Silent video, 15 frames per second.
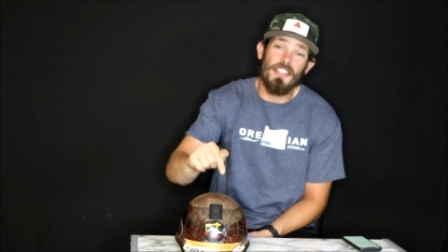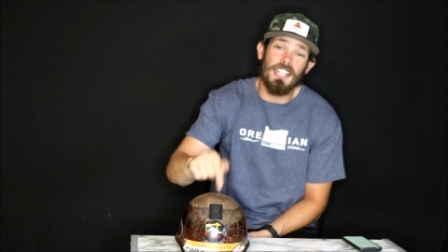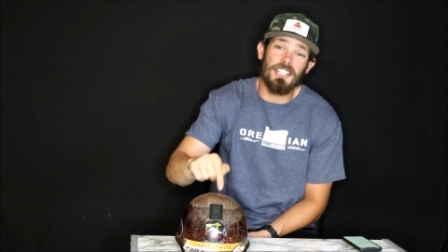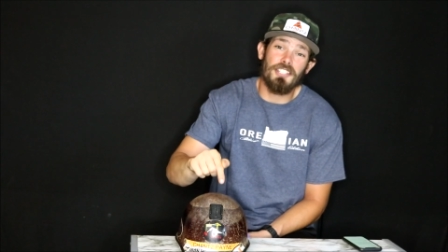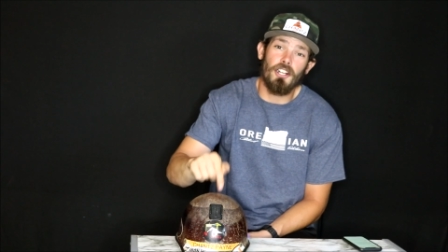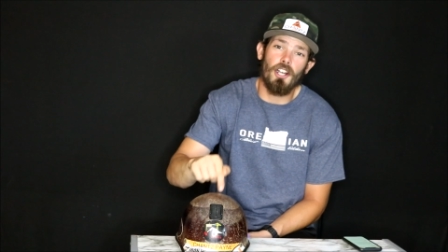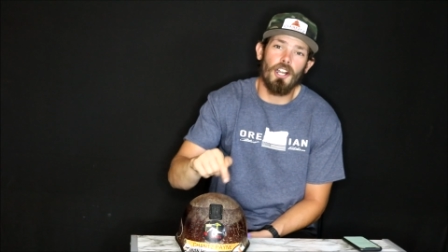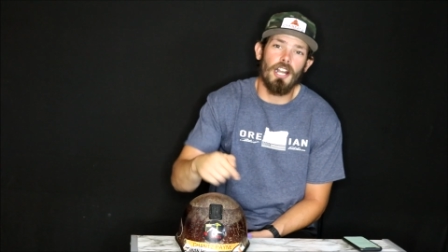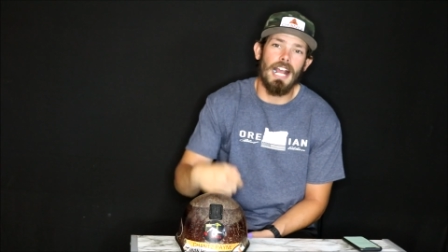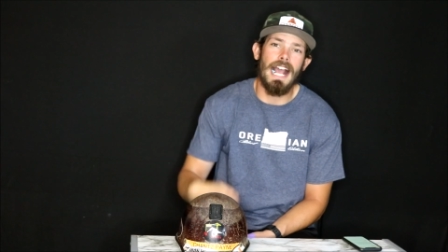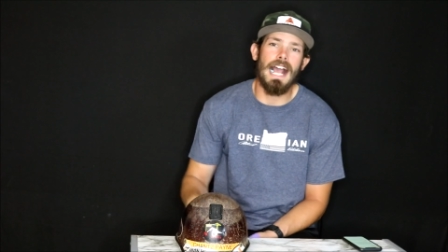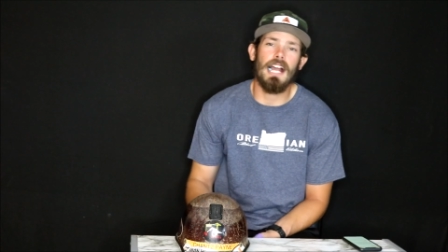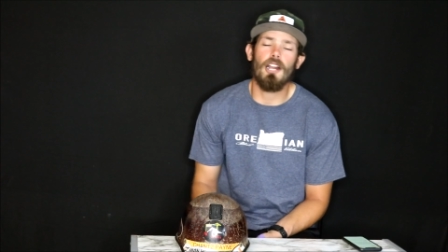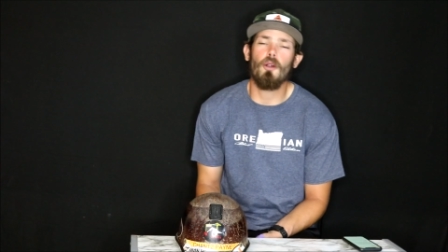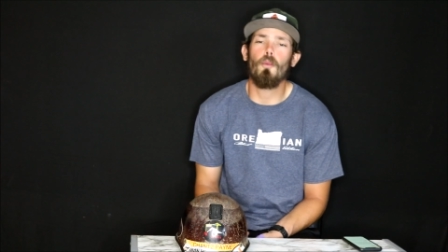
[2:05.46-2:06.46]
this hard
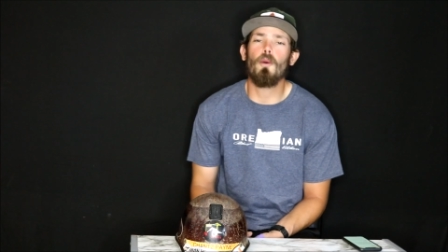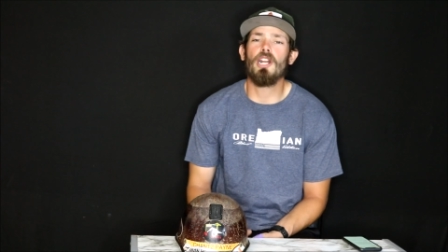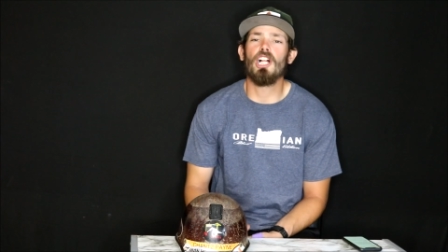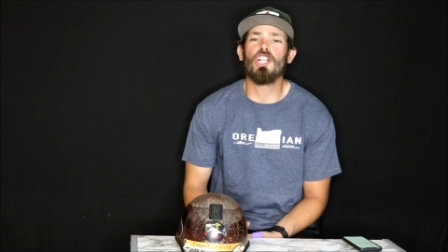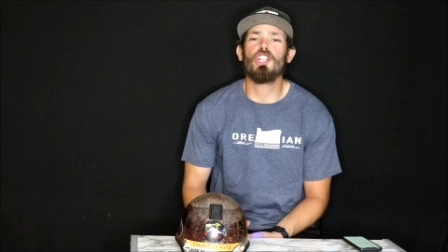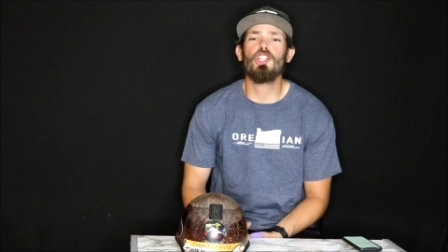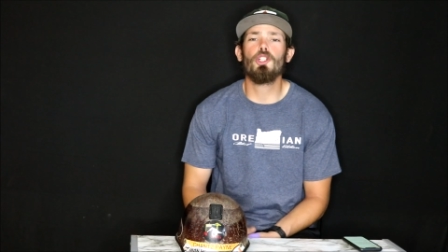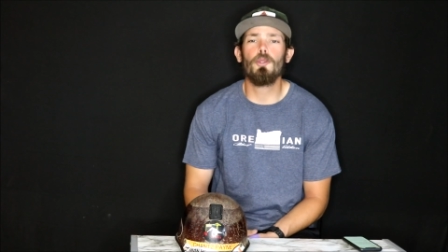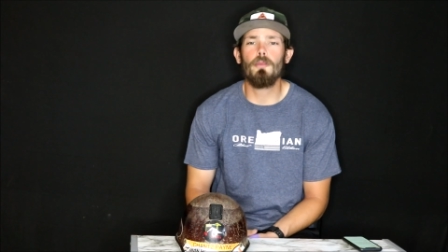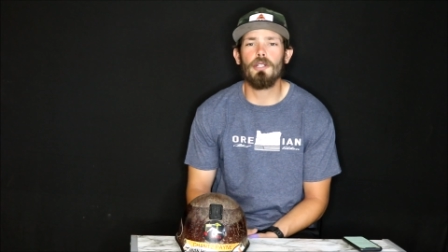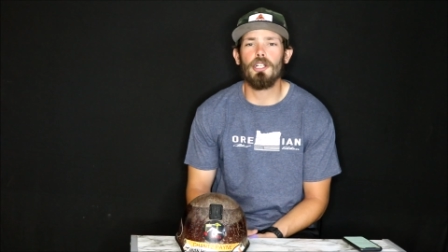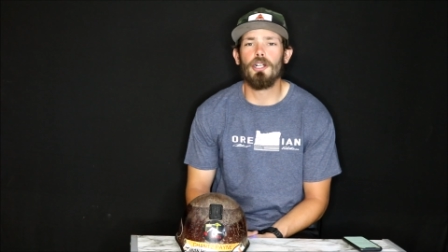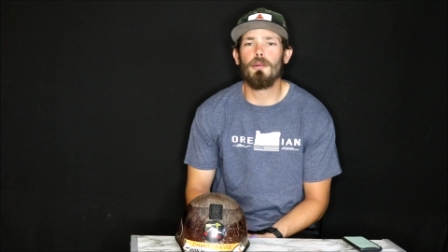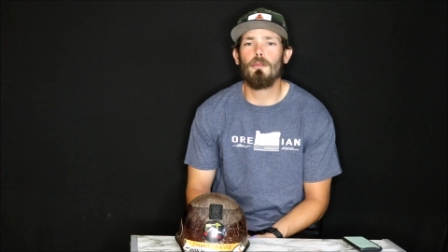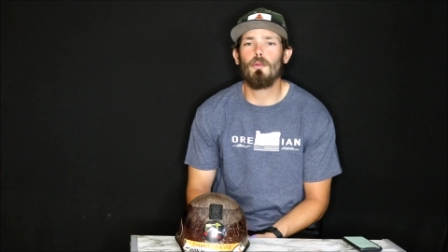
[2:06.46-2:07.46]
hat when
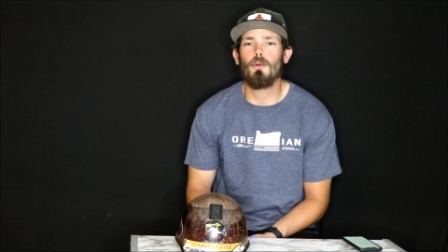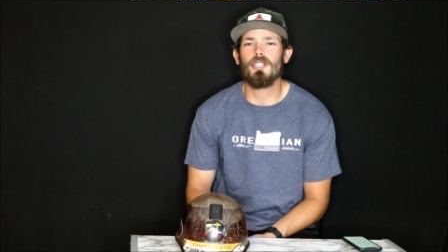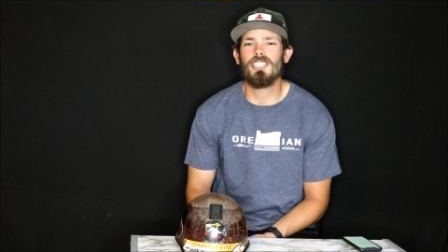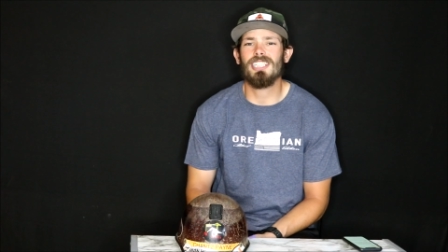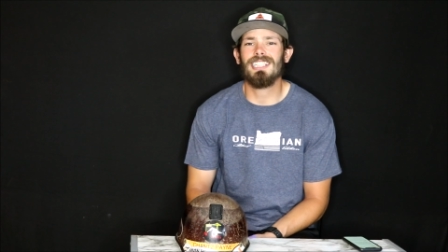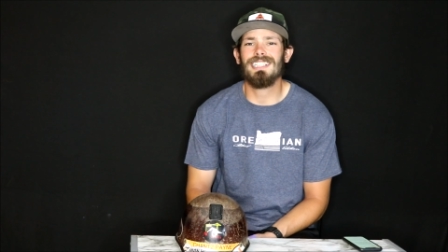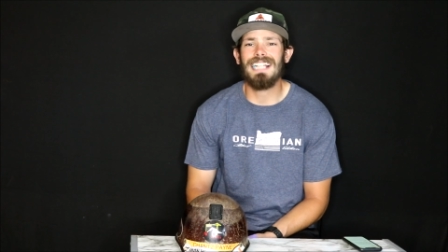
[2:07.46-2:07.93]
aluminum was